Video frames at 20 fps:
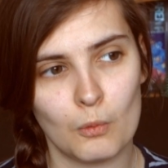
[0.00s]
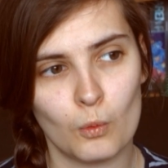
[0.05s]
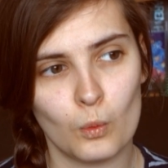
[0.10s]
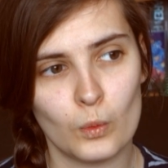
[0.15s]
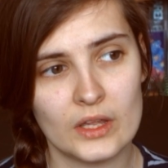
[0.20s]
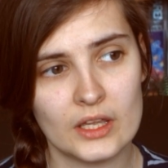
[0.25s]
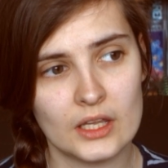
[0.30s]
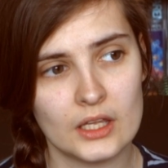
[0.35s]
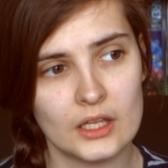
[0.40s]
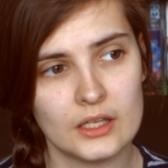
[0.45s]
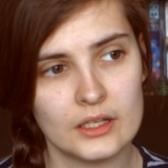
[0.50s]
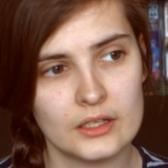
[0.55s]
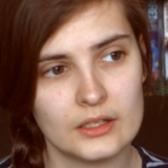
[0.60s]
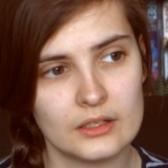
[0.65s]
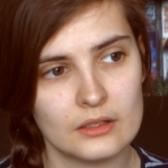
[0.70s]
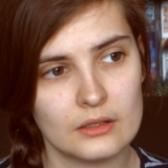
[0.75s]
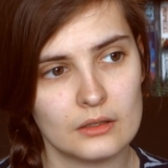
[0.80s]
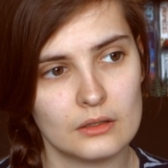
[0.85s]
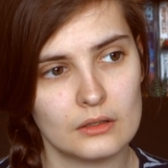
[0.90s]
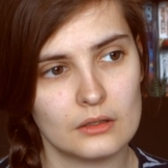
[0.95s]

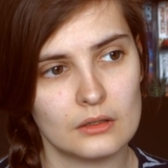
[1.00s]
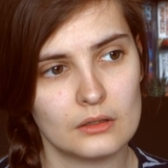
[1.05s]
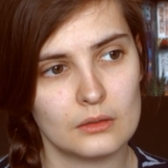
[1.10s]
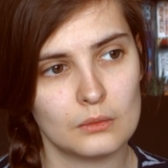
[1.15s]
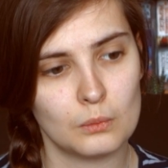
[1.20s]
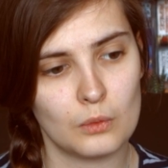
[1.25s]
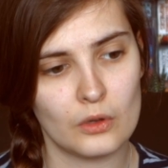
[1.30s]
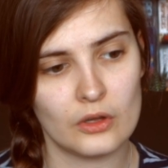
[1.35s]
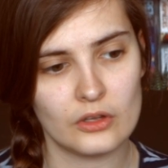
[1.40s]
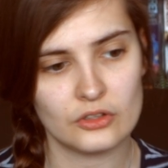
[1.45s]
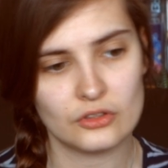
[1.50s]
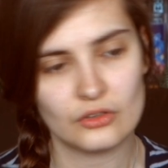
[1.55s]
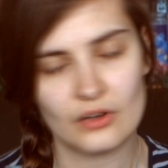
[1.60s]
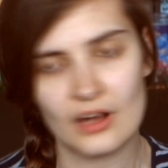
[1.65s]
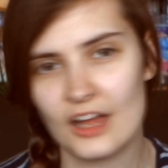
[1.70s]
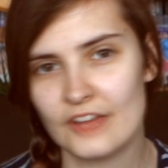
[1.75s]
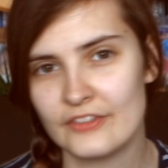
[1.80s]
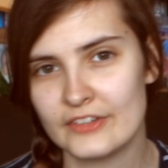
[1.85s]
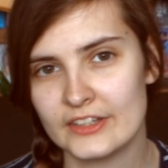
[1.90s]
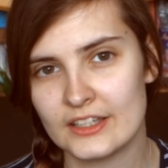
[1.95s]
We weren't
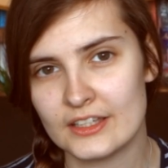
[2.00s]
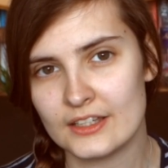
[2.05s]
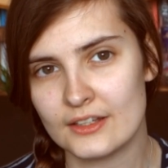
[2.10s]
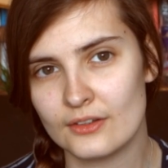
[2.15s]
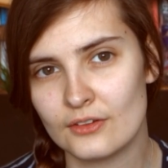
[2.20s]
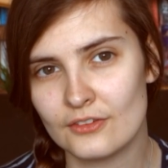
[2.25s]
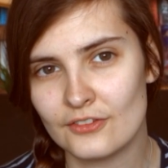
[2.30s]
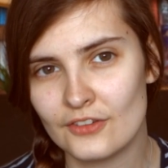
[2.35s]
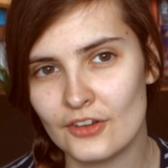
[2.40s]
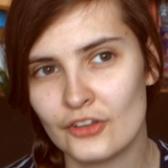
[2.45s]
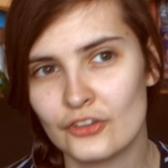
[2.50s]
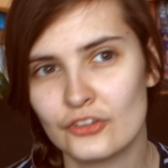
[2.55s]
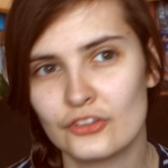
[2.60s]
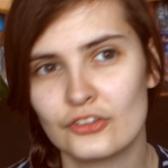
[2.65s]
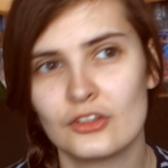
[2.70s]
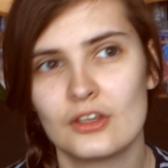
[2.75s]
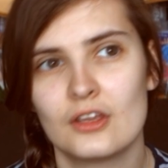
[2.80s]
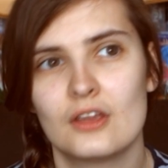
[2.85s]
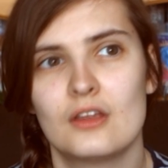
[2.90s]
driving, either of us.